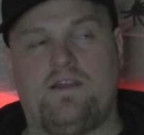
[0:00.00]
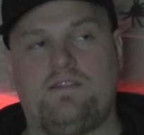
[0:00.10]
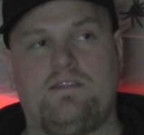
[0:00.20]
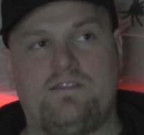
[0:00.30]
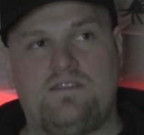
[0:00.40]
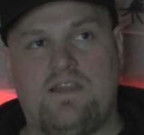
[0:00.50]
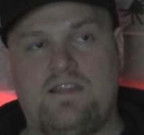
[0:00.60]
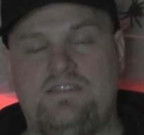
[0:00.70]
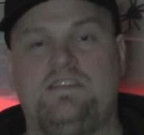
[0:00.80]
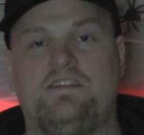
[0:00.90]
I think the
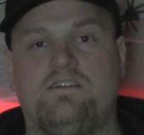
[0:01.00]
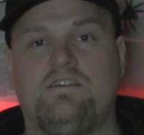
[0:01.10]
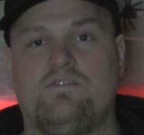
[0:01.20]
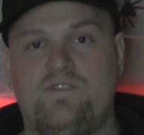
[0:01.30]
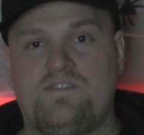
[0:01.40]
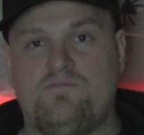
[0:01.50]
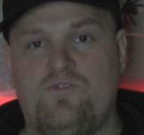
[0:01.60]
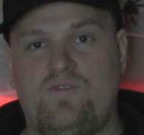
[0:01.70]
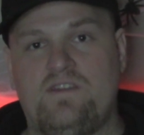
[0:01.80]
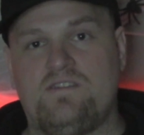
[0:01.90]
idea of this
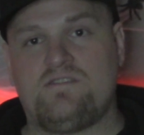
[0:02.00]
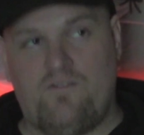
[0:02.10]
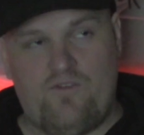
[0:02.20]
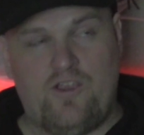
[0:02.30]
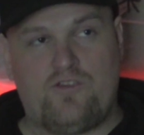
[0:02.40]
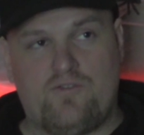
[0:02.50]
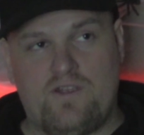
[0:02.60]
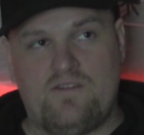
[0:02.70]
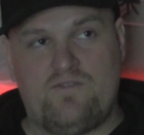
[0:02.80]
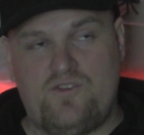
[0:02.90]
movie is very
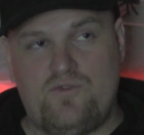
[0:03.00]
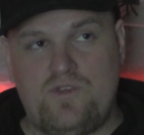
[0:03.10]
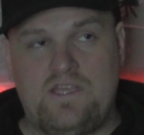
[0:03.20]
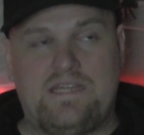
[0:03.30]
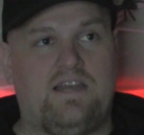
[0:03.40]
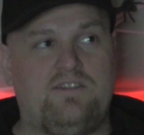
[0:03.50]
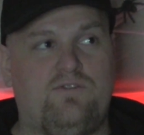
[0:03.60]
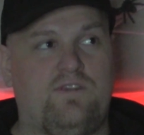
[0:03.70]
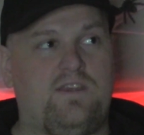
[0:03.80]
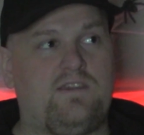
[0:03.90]
creative and unique. I do
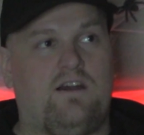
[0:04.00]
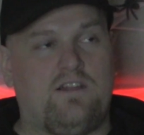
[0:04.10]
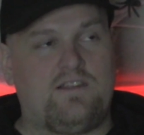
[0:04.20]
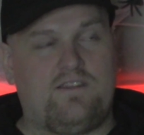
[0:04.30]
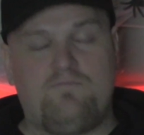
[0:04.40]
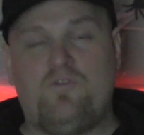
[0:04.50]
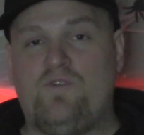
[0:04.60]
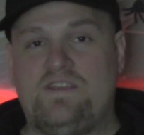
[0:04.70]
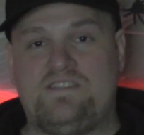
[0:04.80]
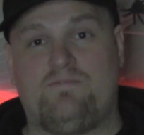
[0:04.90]
think a lot of the
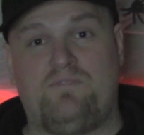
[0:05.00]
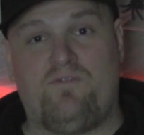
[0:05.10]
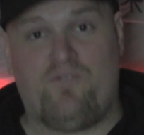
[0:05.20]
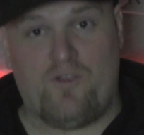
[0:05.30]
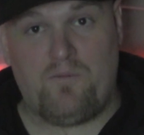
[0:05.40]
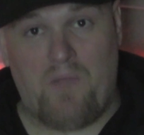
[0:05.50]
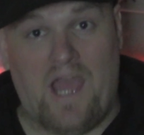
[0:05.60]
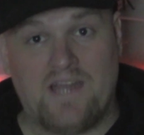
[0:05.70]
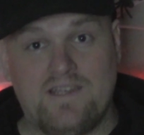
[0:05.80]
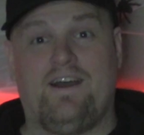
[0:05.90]
movies have been very bad.